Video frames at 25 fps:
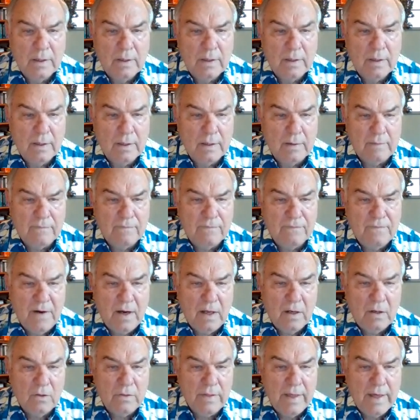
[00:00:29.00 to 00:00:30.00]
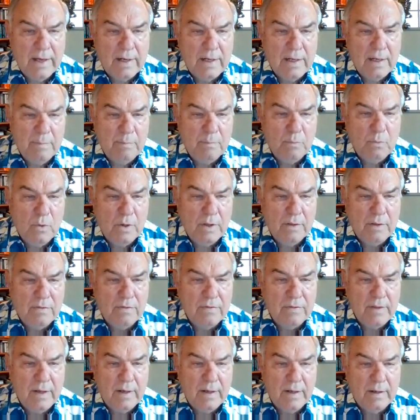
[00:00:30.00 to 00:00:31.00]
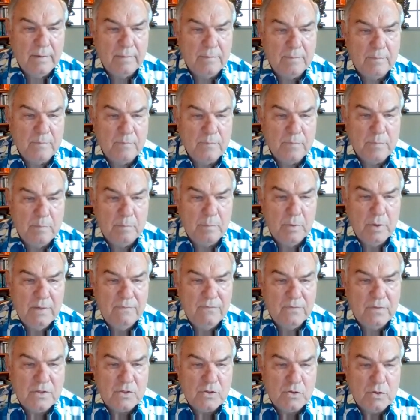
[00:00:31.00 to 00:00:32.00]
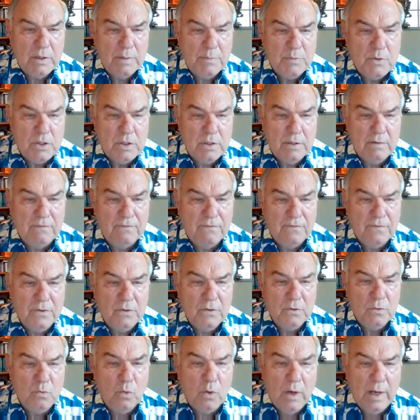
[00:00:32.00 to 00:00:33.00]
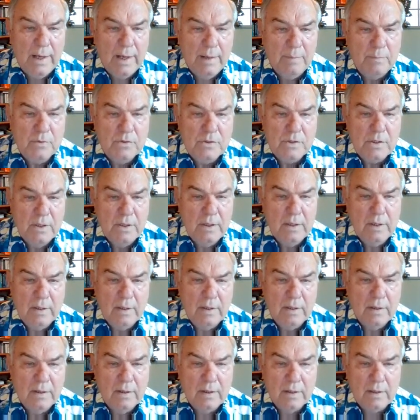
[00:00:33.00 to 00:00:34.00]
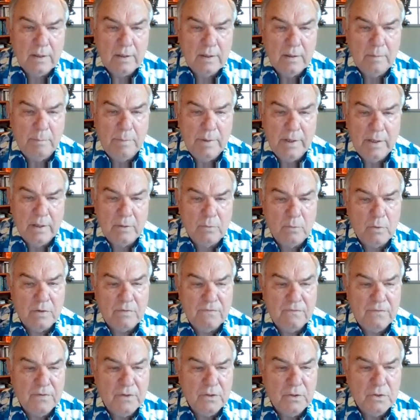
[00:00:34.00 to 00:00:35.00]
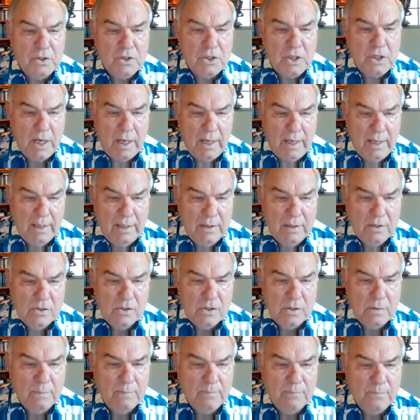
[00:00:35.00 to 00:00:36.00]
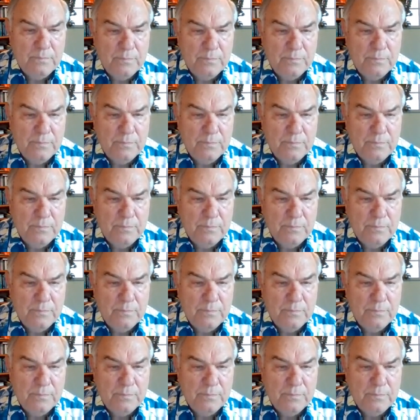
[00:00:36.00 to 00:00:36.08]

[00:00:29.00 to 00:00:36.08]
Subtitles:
Going to follow that up with brief description of food webs compared with food chains.